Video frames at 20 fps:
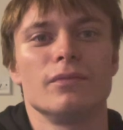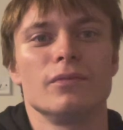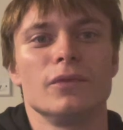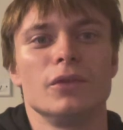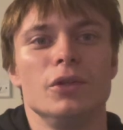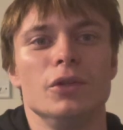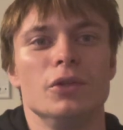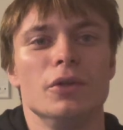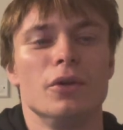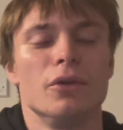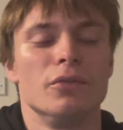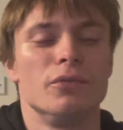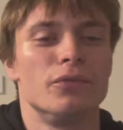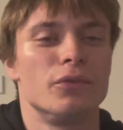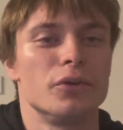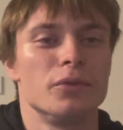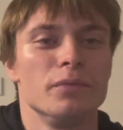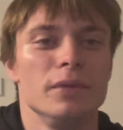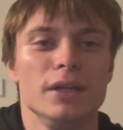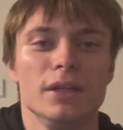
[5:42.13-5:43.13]
you know,
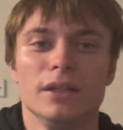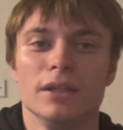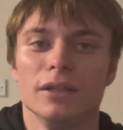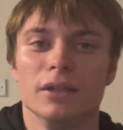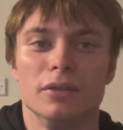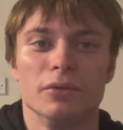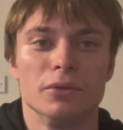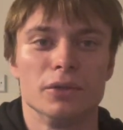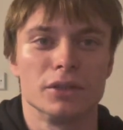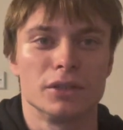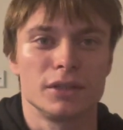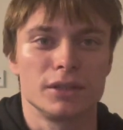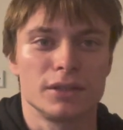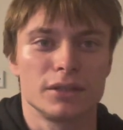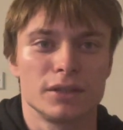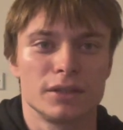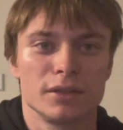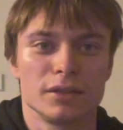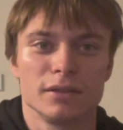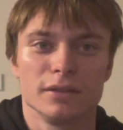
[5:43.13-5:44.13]
for me it
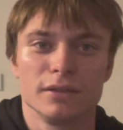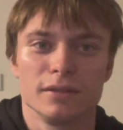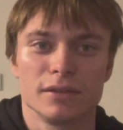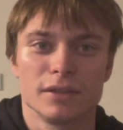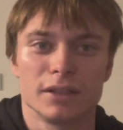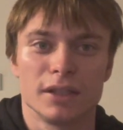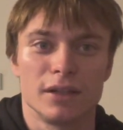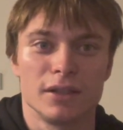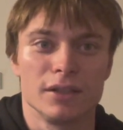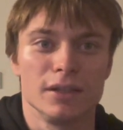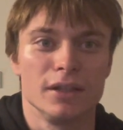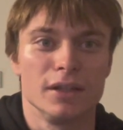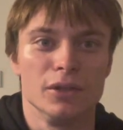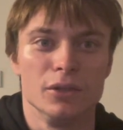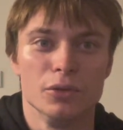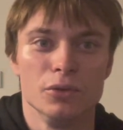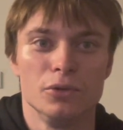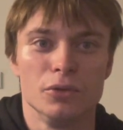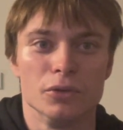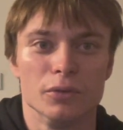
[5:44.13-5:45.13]
was starting a
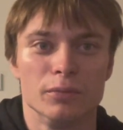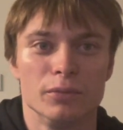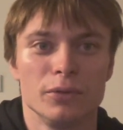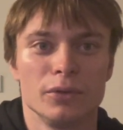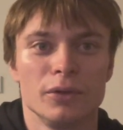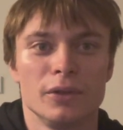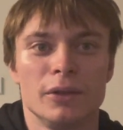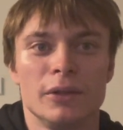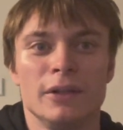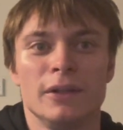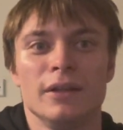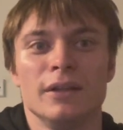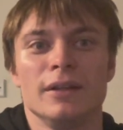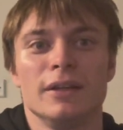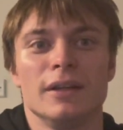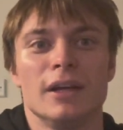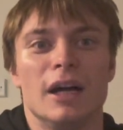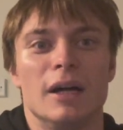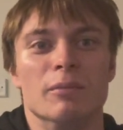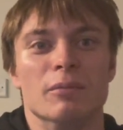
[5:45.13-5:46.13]
YouTube.
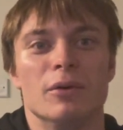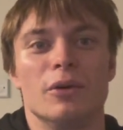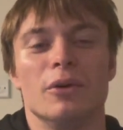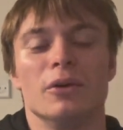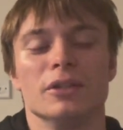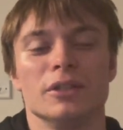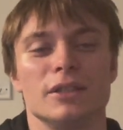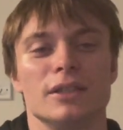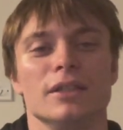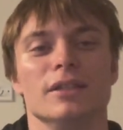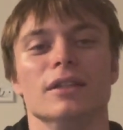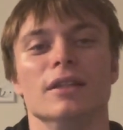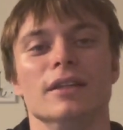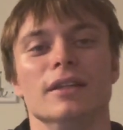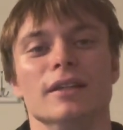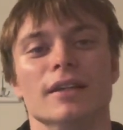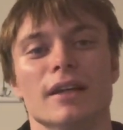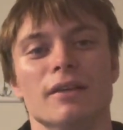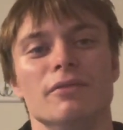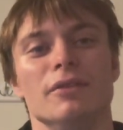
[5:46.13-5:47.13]
I'm
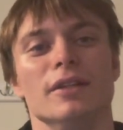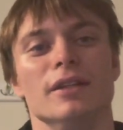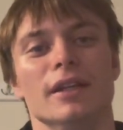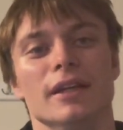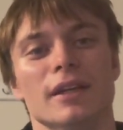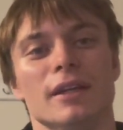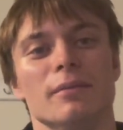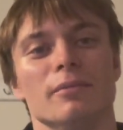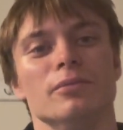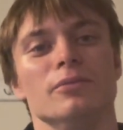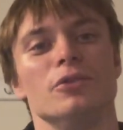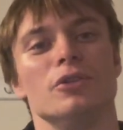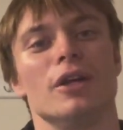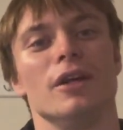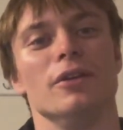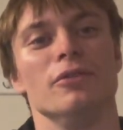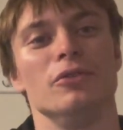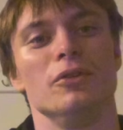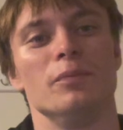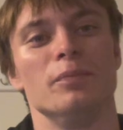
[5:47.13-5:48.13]
constantly, every day I'm
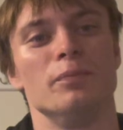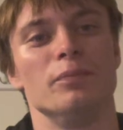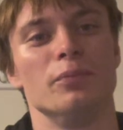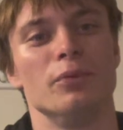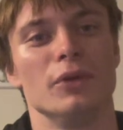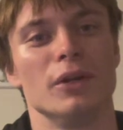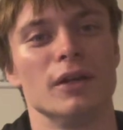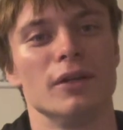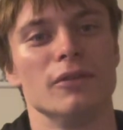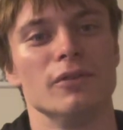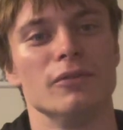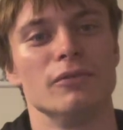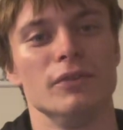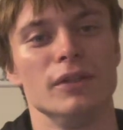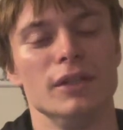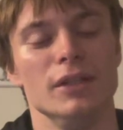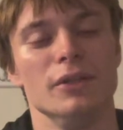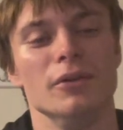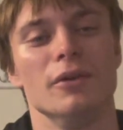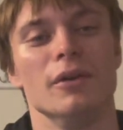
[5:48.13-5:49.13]
trying to put a
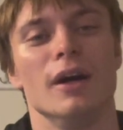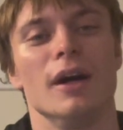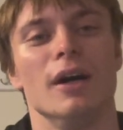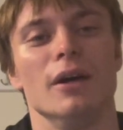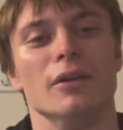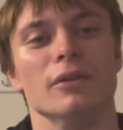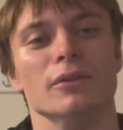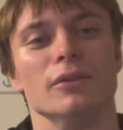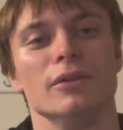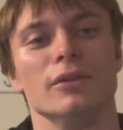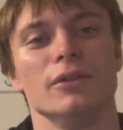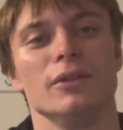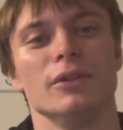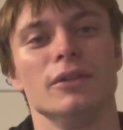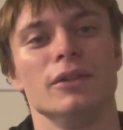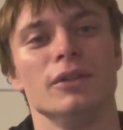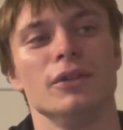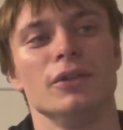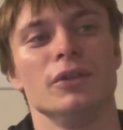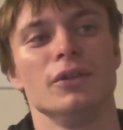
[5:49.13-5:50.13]
video out,
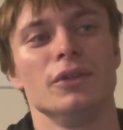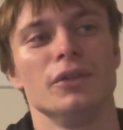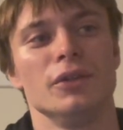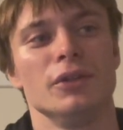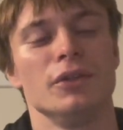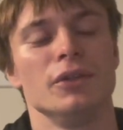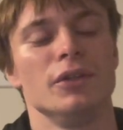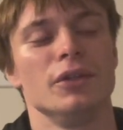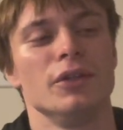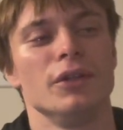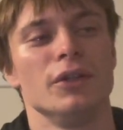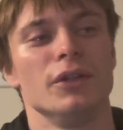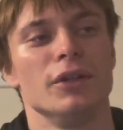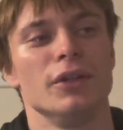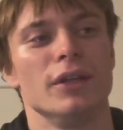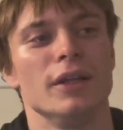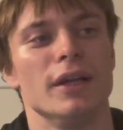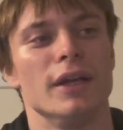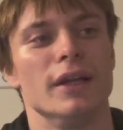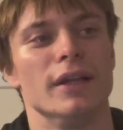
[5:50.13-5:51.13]

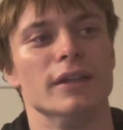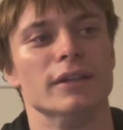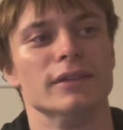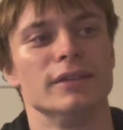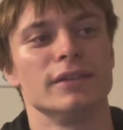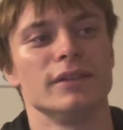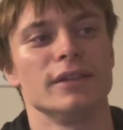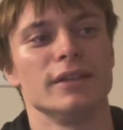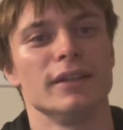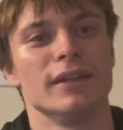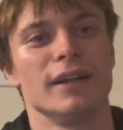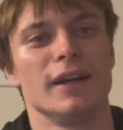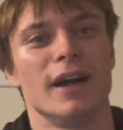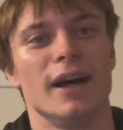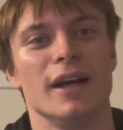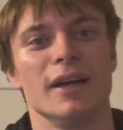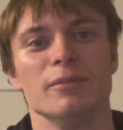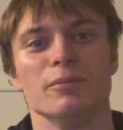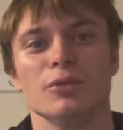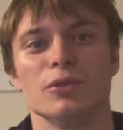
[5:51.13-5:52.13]
and
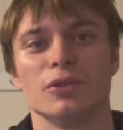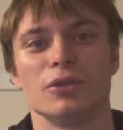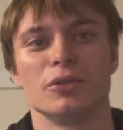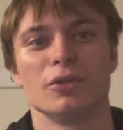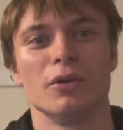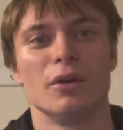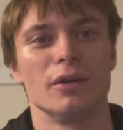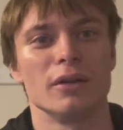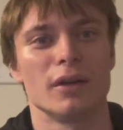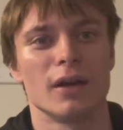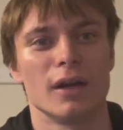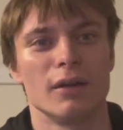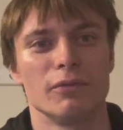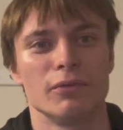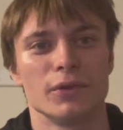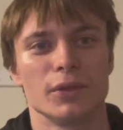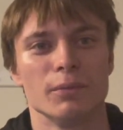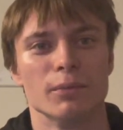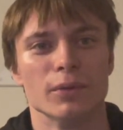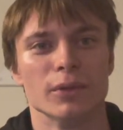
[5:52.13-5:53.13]
I'm so
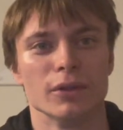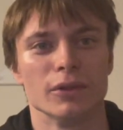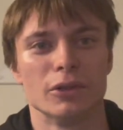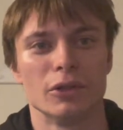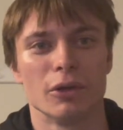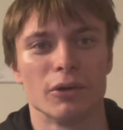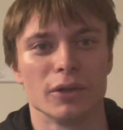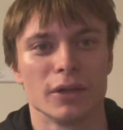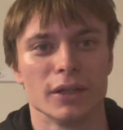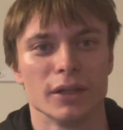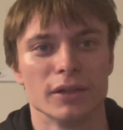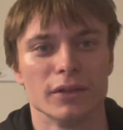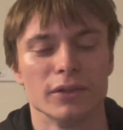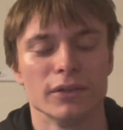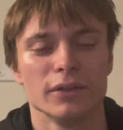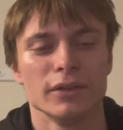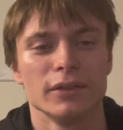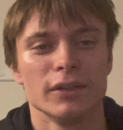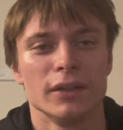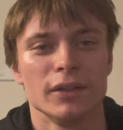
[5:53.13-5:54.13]
uncomfortable talking,
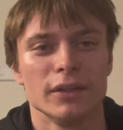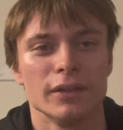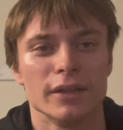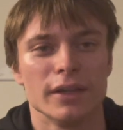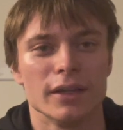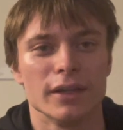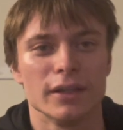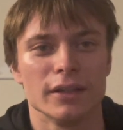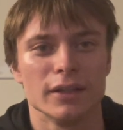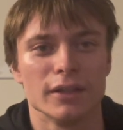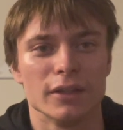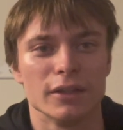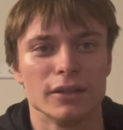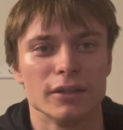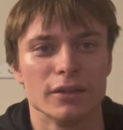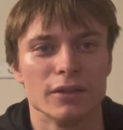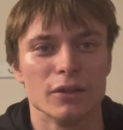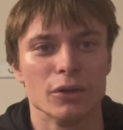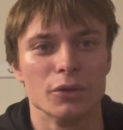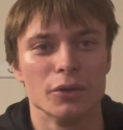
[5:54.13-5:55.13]

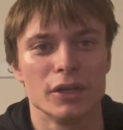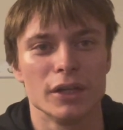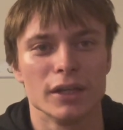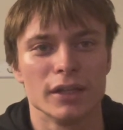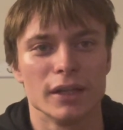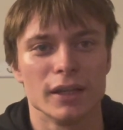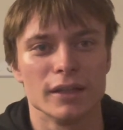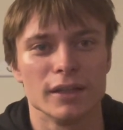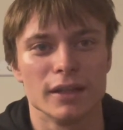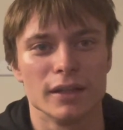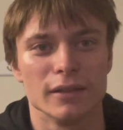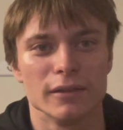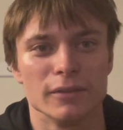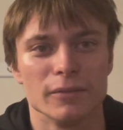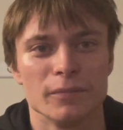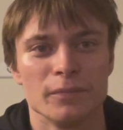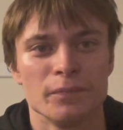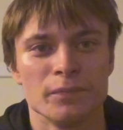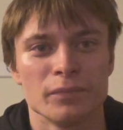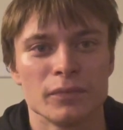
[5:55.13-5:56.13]
looking, and
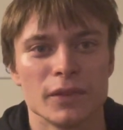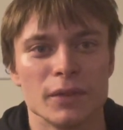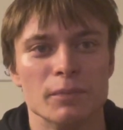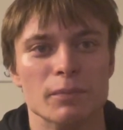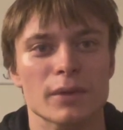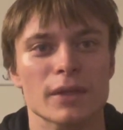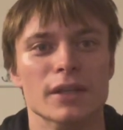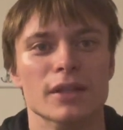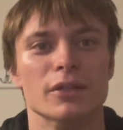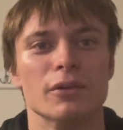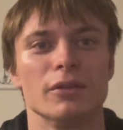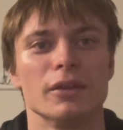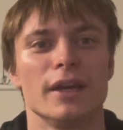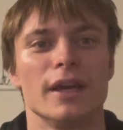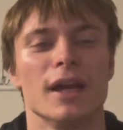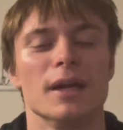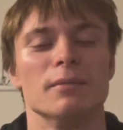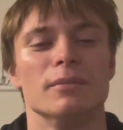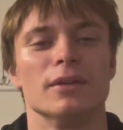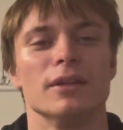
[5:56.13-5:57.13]
then being on
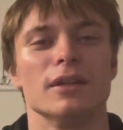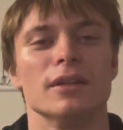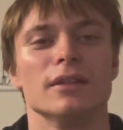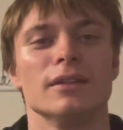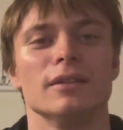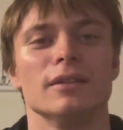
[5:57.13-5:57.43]
camera.